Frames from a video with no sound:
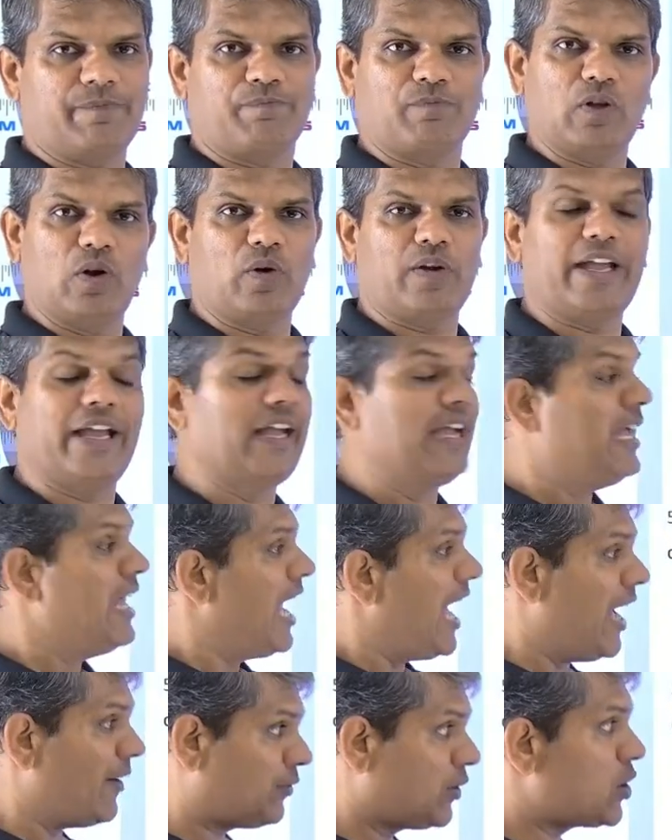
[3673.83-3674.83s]
Okay,
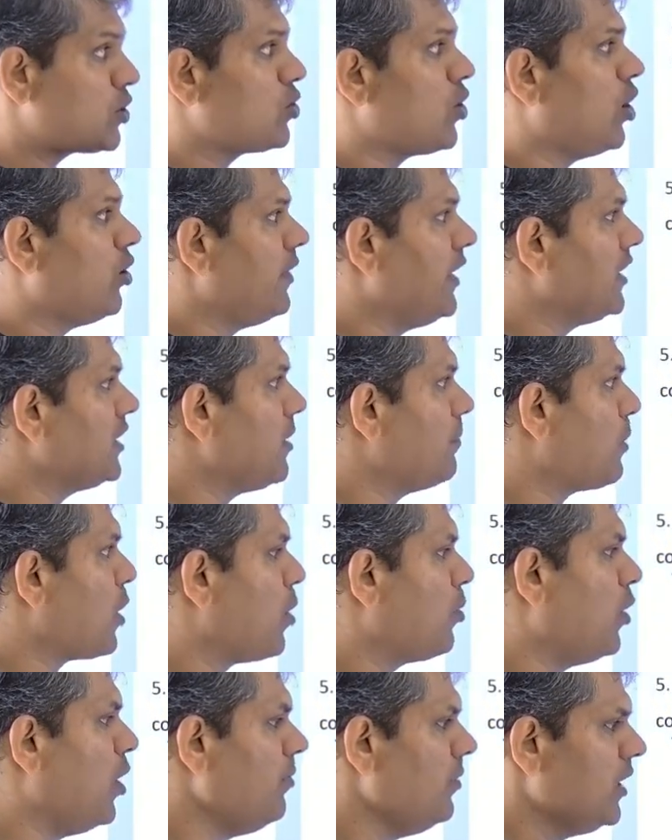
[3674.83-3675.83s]
after solving the
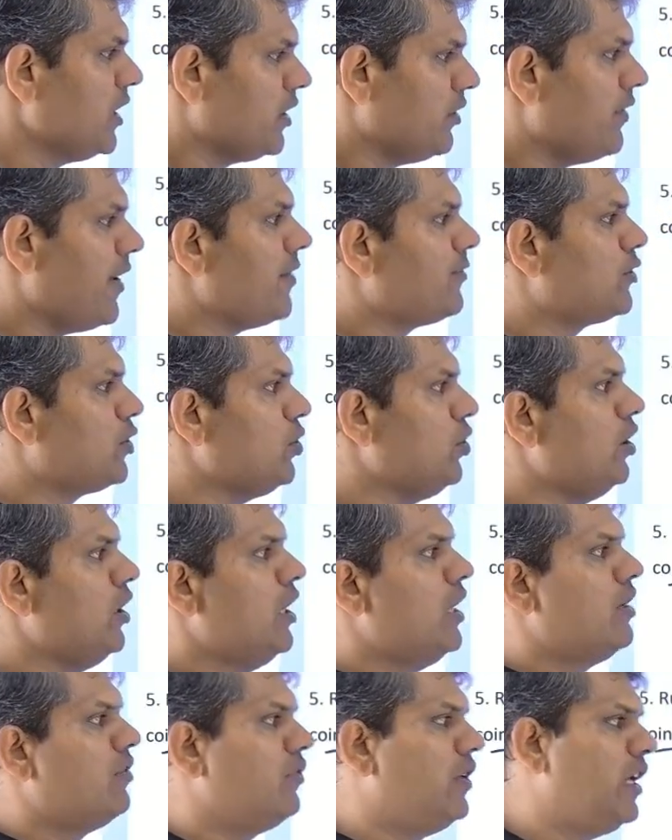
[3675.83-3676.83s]
problem you have to
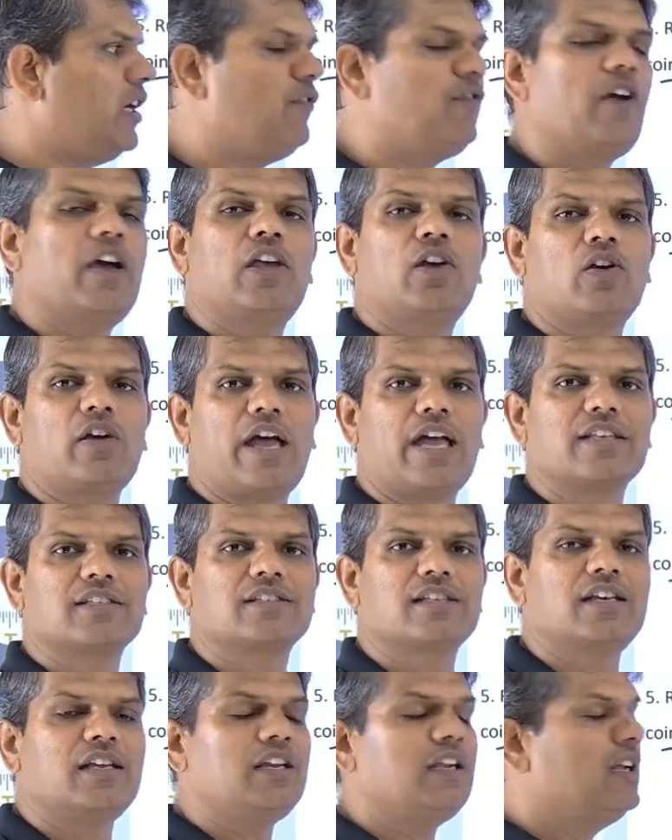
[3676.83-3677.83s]
verify your
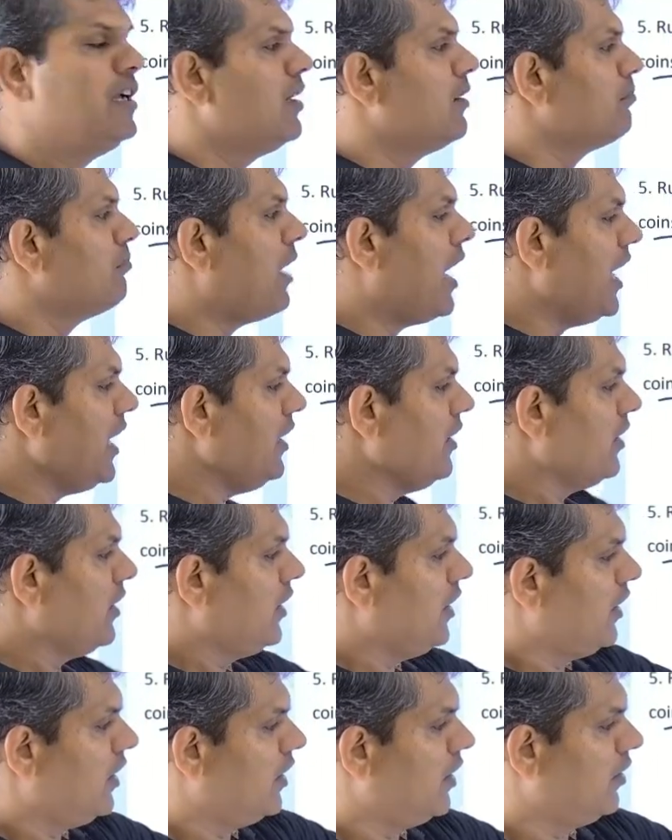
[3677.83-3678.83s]
answer by
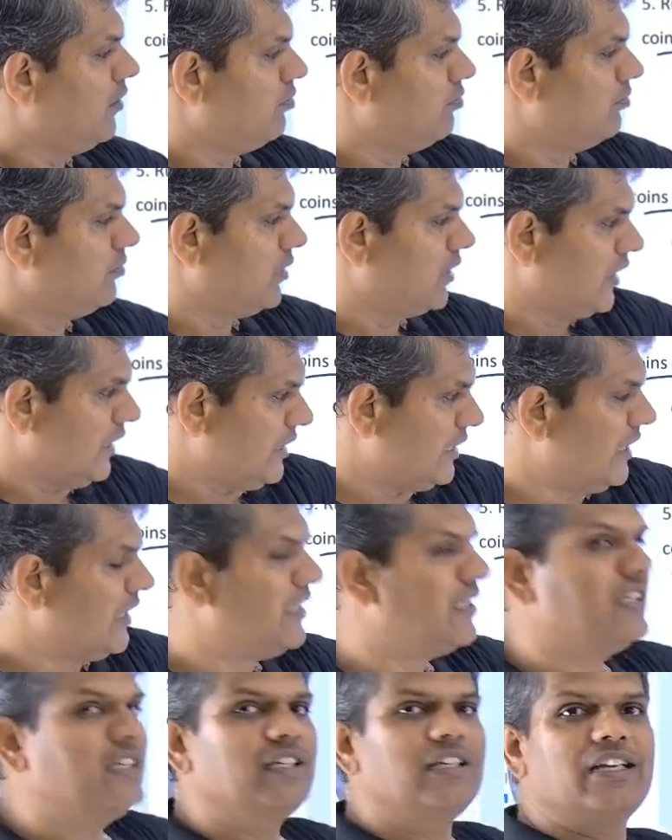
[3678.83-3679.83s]
uh,
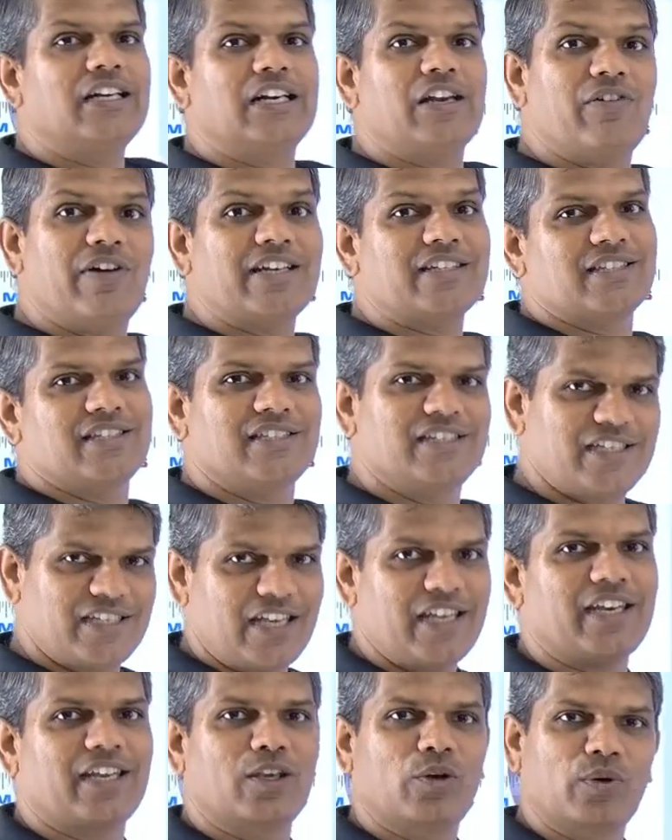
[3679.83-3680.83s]
reverse
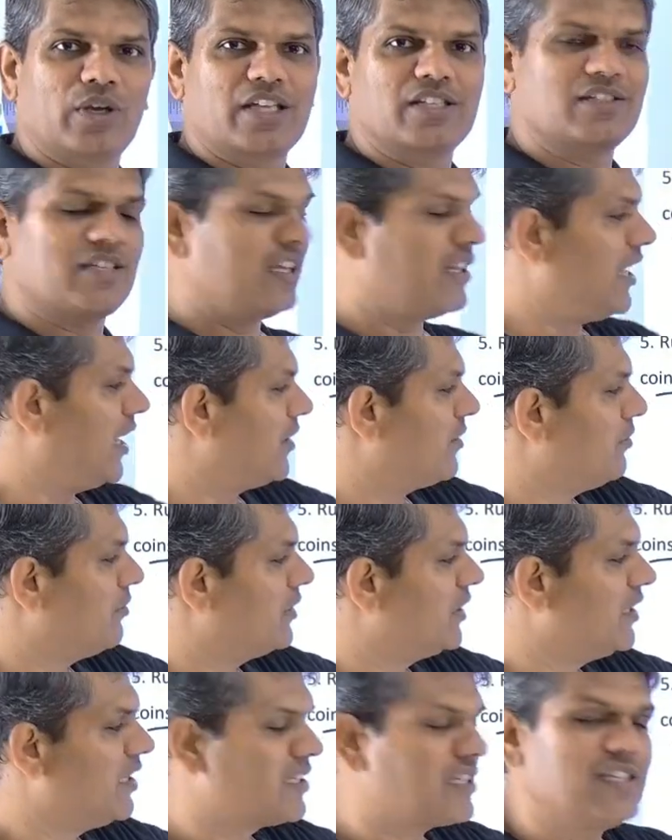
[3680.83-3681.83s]
engineering, you can say that.
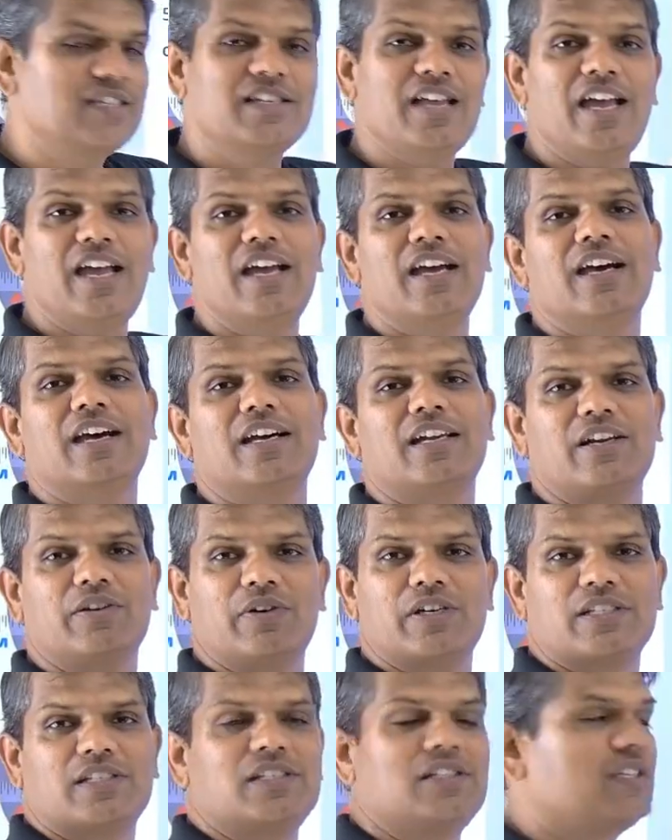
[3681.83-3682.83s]
This is a
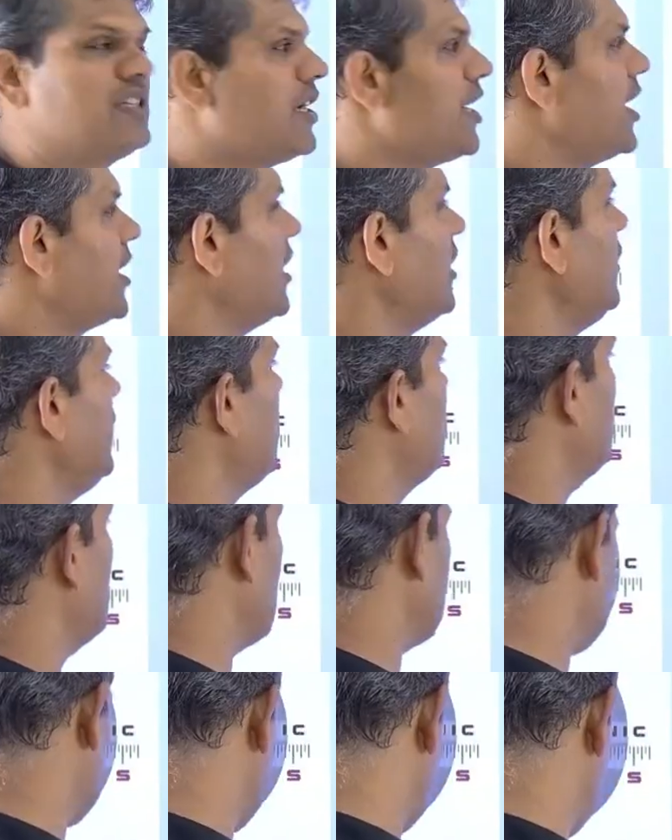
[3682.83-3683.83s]
reverse engineering
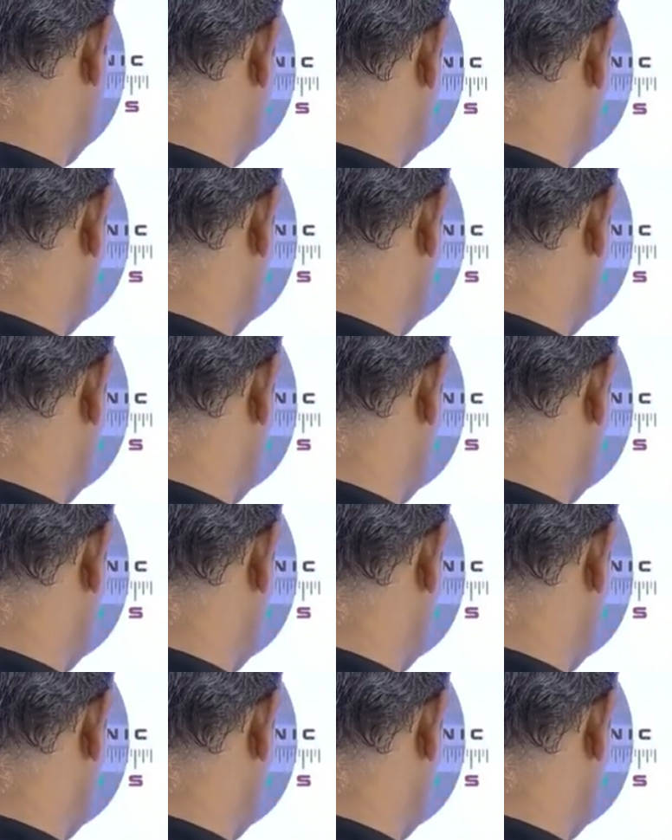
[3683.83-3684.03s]
process.